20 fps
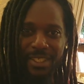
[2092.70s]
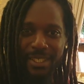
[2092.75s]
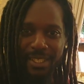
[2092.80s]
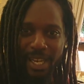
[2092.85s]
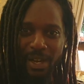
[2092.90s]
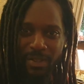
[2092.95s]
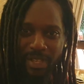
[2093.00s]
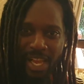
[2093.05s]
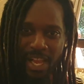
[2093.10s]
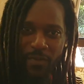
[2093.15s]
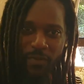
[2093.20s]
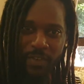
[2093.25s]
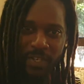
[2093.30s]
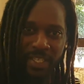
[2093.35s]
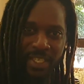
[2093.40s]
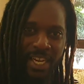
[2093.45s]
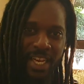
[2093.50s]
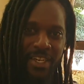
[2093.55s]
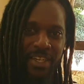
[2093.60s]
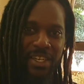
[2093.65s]
South
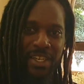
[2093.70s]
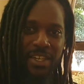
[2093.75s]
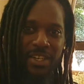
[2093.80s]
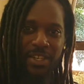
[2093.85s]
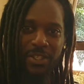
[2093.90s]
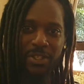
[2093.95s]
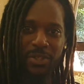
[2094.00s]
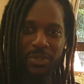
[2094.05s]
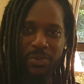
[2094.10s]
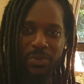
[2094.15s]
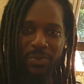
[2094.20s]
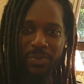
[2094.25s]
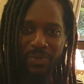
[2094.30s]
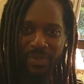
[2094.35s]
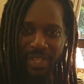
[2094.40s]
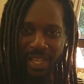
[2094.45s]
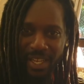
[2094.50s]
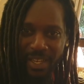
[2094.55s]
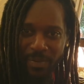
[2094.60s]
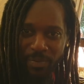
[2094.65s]
Africa that are here too.
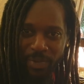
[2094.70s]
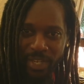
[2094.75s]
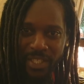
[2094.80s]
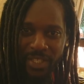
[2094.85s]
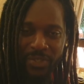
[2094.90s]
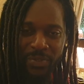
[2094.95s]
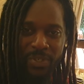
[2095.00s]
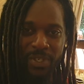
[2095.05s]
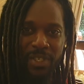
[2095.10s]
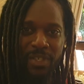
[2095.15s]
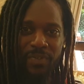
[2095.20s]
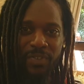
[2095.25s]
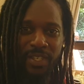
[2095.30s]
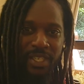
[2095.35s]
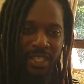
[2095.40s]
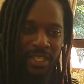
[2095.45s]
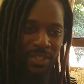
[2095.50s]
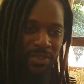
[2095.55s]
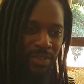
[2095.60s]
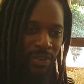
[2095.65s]
Like a plethora
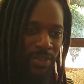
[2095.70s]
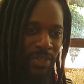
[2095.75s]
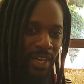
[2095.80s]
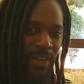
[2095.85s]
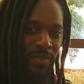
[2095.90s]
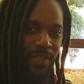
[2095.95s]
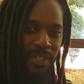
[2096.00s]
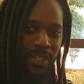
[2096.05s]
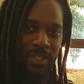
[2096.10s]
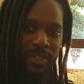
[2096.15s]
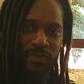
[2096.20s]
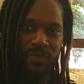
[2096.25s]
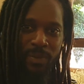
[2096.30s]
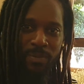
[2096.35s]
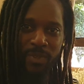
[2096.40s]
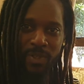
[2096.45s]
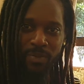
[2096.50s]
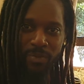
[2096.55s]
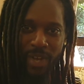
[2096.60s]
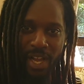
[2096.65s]
of you have sisters
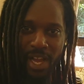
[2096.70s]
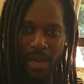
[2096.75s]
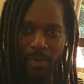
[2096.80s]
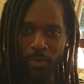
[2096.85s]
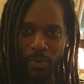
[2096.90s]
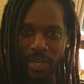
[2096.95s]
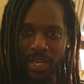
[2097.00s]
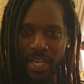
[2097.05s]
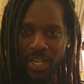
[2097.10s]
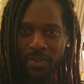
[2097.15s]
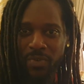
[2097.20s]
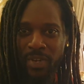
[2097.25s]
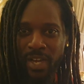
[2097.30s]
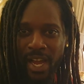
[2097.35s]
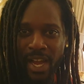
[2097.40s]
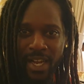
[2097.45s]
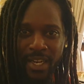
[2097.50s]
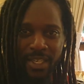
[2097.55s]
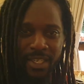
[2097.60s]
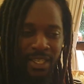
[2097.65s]
from Zimbabwe,
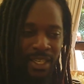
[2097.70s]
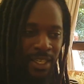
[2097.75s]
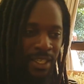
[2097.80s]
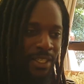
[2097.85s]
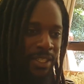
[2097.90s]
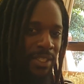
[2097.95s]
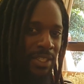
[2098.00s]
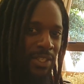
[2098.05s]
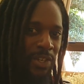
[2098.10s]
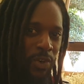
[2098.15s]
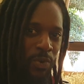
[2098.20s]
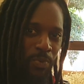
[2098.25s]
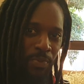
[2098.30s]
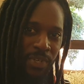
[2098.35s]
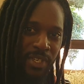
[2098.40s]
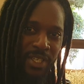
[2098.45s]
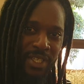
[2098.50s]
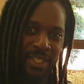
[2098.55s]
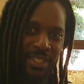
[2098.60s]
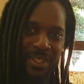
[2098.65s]
Uganda,
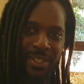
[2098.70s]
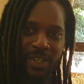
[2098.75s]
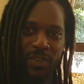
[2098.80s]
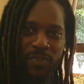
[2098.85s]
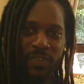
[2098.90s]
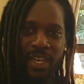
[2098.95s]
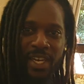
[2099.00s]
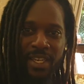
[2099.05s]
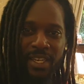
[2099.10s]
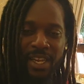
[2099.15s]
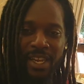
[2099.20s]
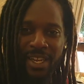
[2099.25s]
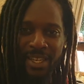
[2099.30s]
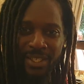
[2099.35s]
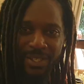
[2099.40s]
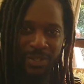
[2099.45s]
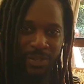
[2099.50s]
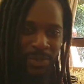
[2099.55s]
Ethiopia, stuff like that.